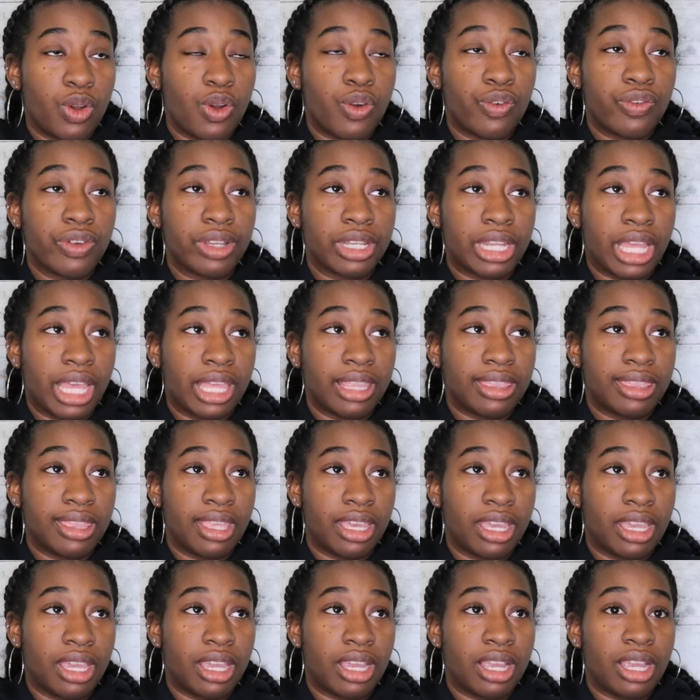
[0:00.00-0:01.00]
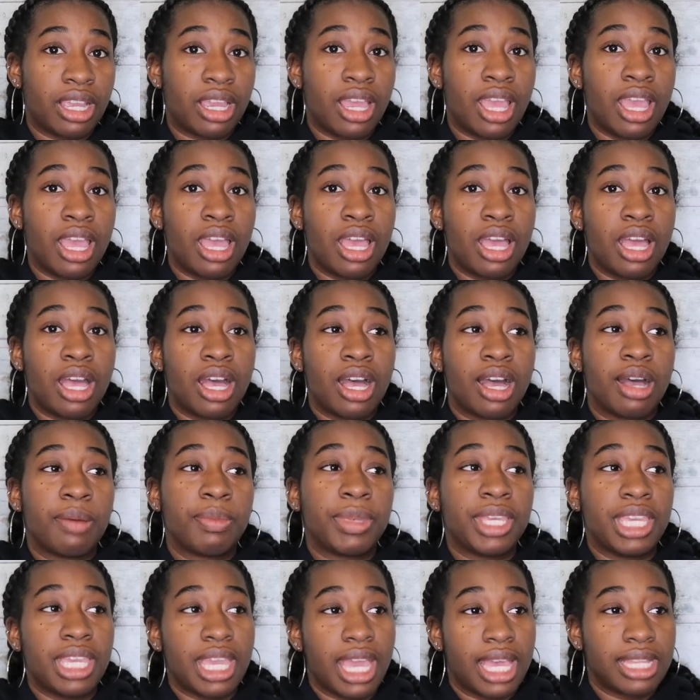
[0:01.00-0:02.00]
overnight there.
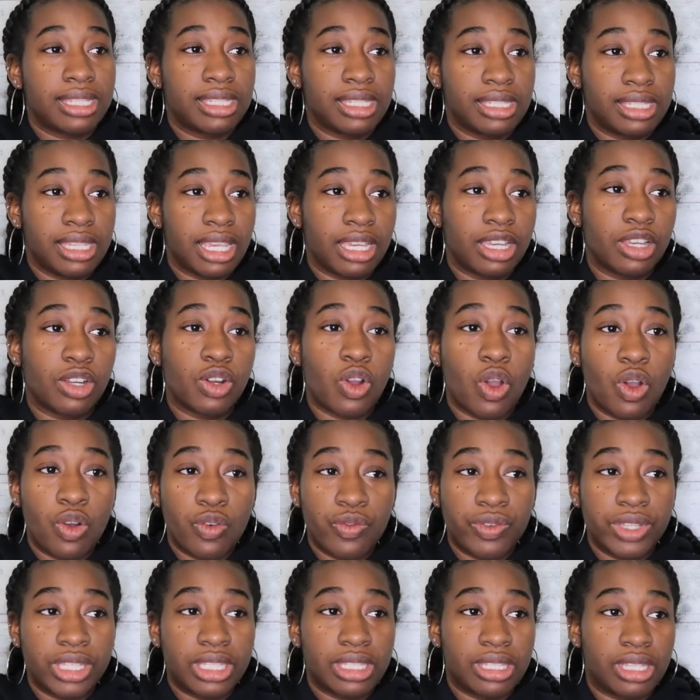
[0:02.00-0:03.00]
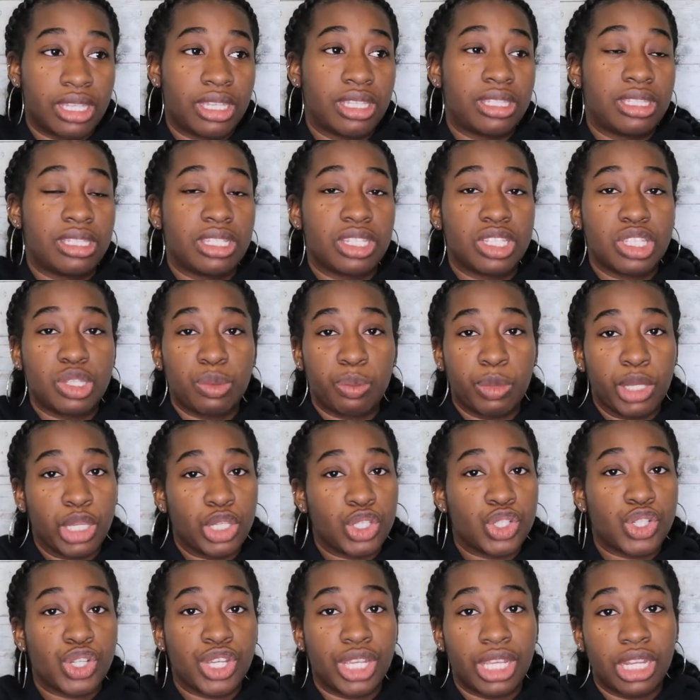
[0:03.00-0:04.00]
Um, he had to take a COVID test just to
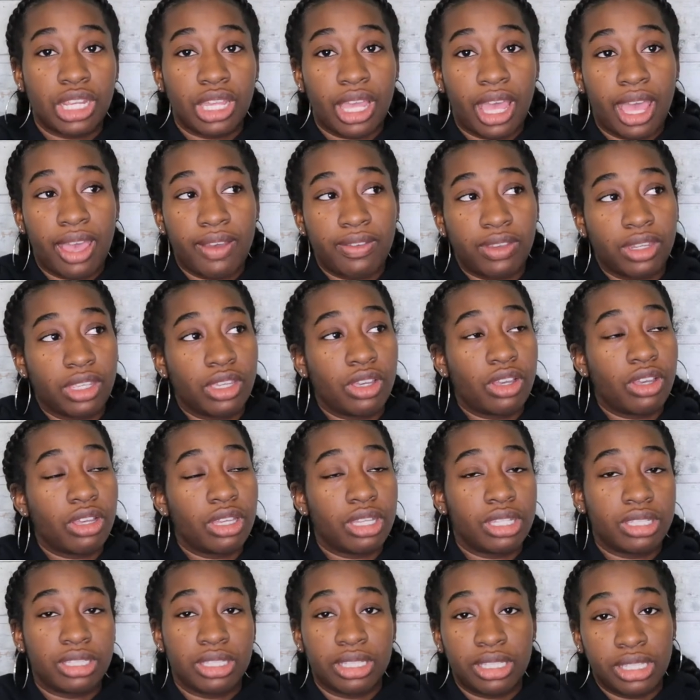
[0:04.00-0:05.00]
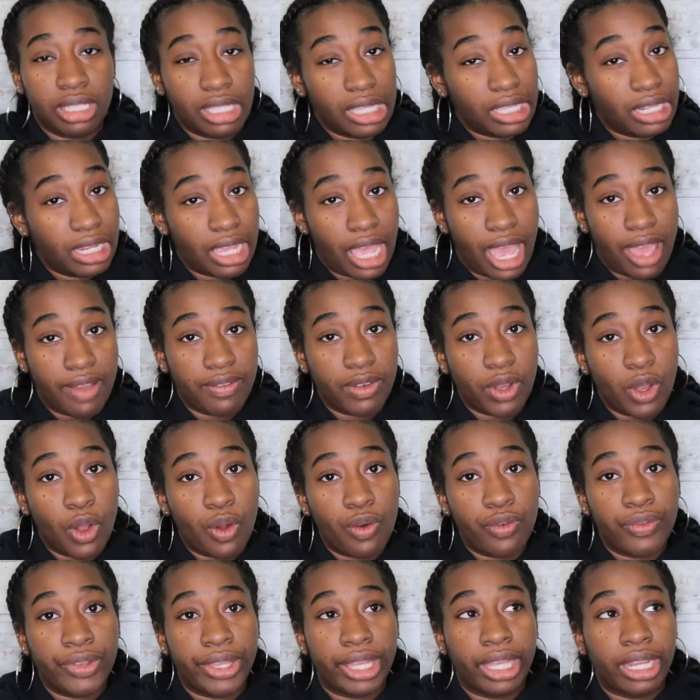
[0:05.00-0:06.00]
make sure he didn't have any, he didn't have
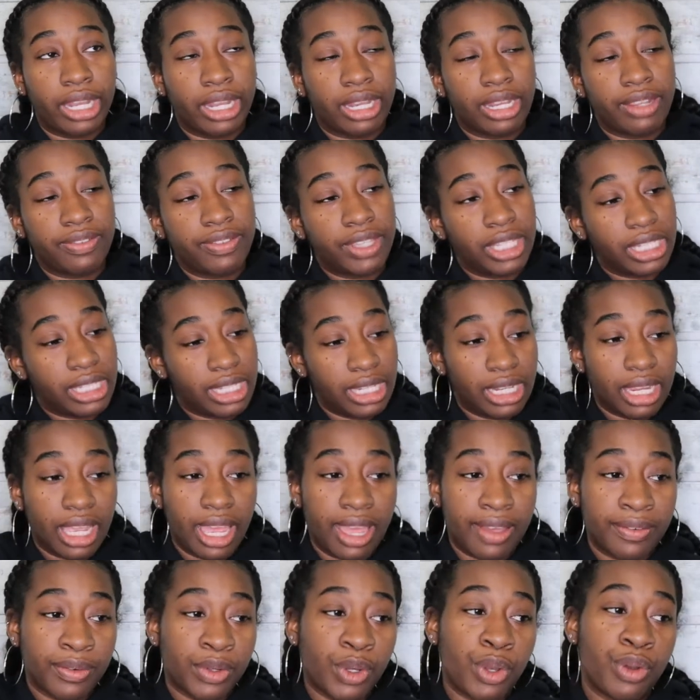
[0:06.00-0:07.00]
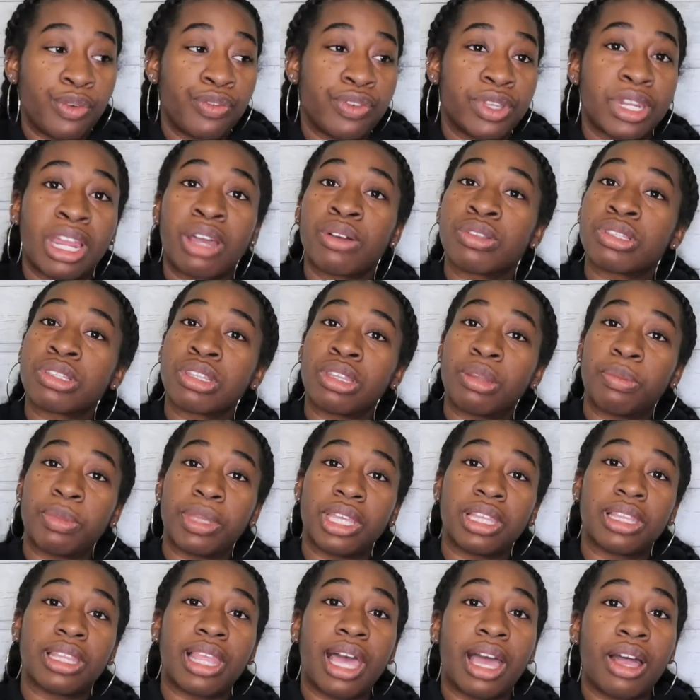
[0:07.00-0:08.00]
COVID. And if he didn't have COVID, I was going to
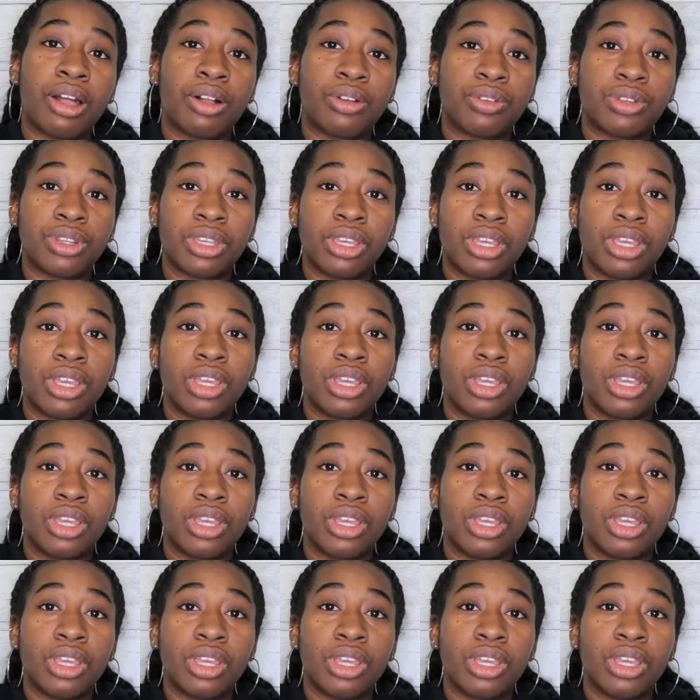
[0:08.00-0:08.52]
be allowed